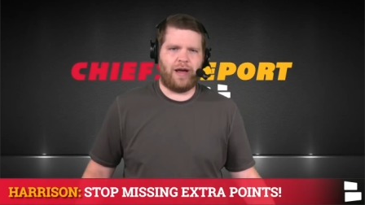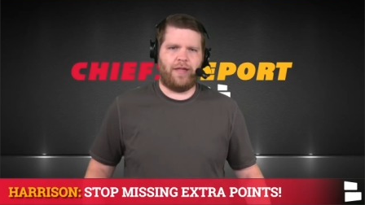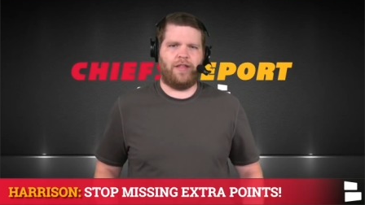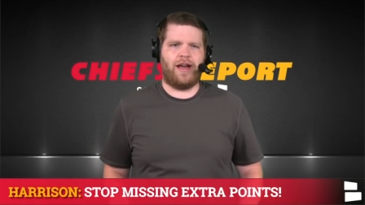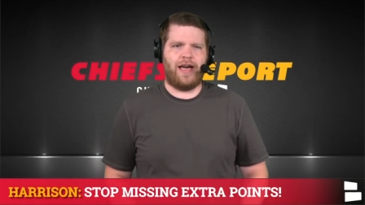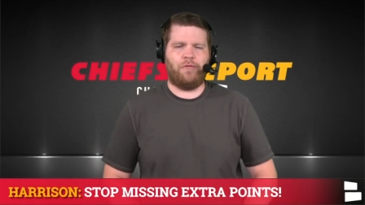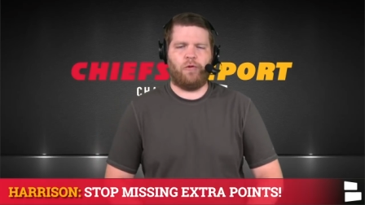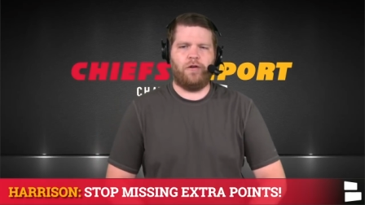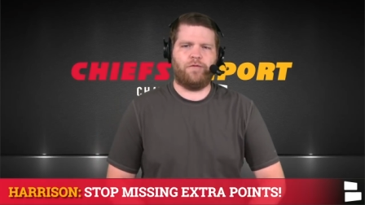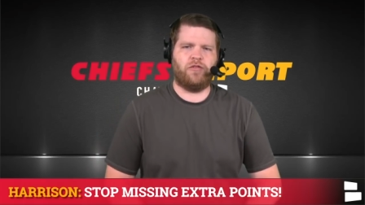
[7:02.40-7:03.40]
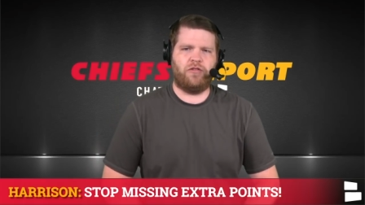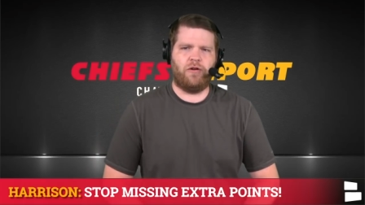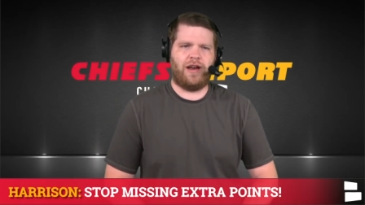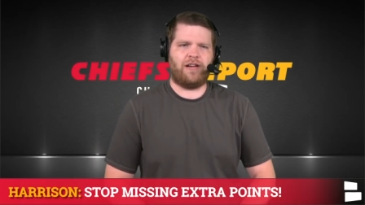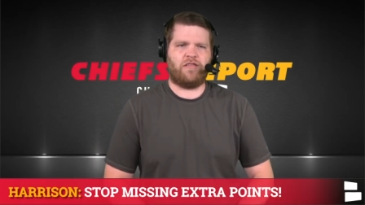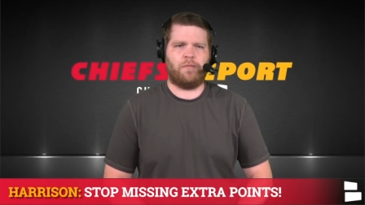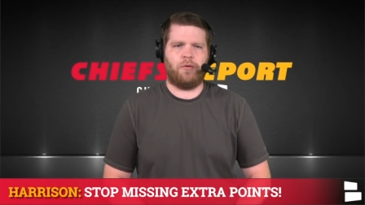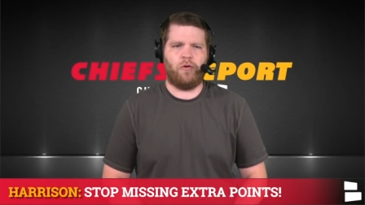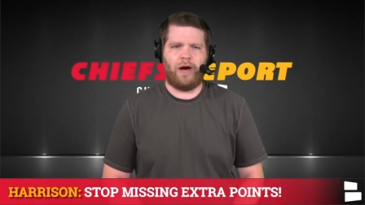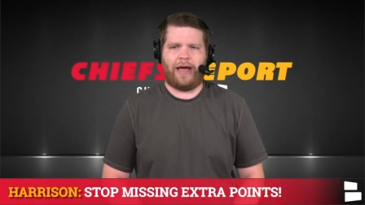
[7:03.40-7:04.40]
on the night, 1 for 2 on extra
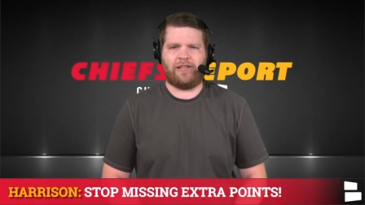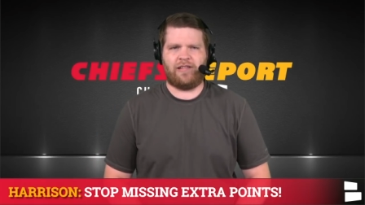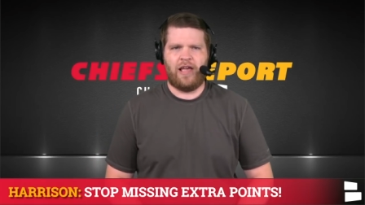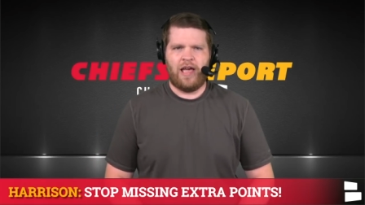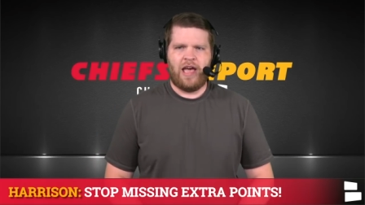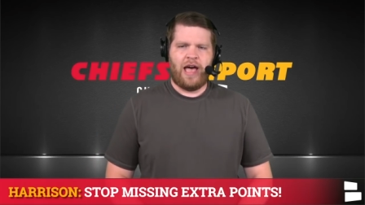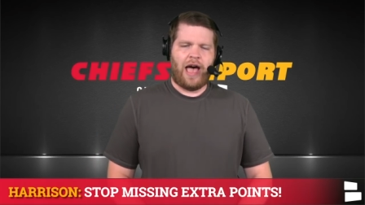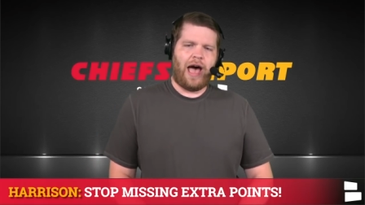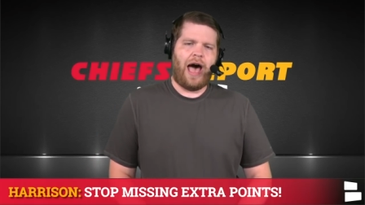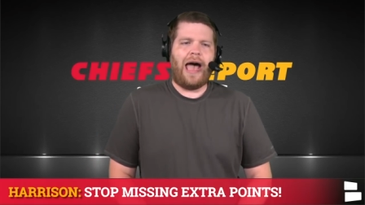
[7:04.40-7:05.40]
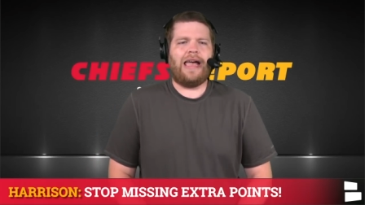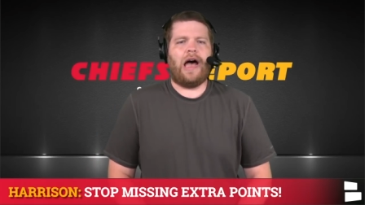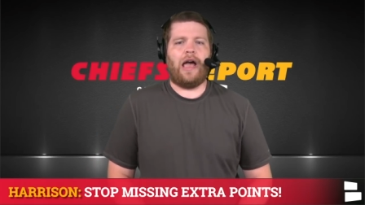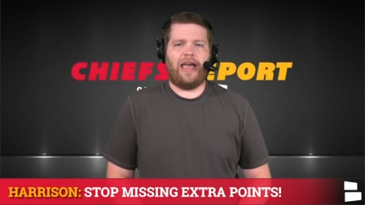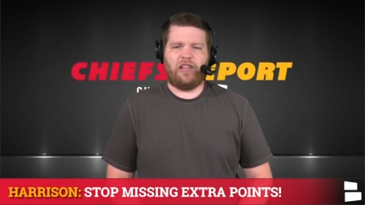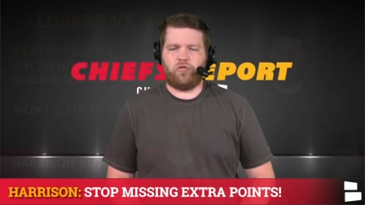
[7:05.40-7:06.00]
points. It's